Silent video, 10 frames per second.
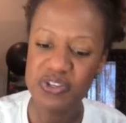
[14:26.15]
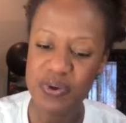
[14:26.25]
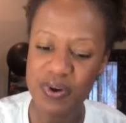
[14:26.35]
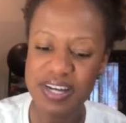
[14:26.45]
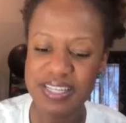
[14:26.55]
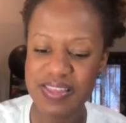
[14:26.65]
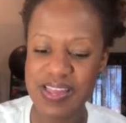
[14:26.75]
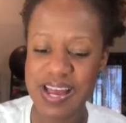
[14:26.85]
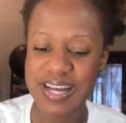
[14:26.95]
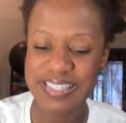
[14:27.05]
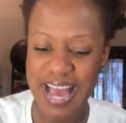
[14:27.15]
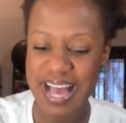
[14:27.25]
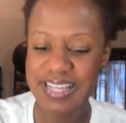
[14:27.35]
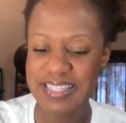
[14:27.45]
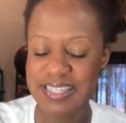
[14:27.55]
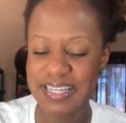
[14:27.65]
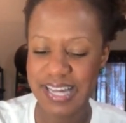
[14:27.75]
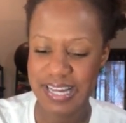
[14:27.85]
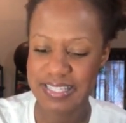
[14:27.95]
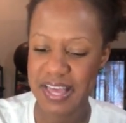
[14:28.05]
Doris attends the
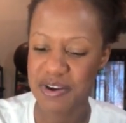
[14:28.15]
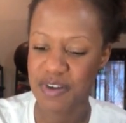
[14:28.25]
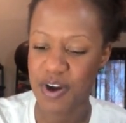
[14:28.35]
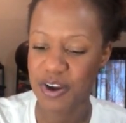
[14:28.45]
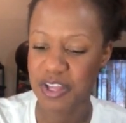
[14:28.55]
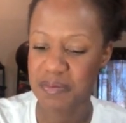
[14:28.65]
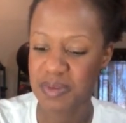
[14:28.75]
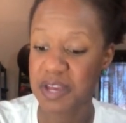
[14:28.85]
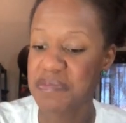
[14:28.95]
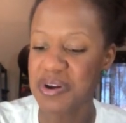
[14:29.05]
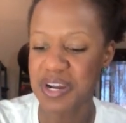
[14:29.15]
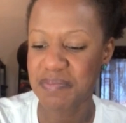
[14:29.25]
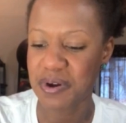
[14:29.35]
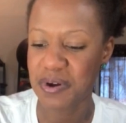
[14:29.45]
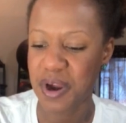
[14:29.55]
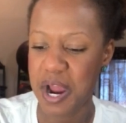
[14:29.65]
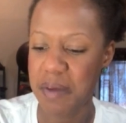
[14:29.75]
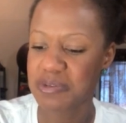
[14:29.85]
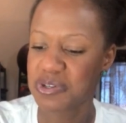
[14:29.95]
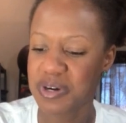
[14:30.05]
Dance Theater of Harlem community program.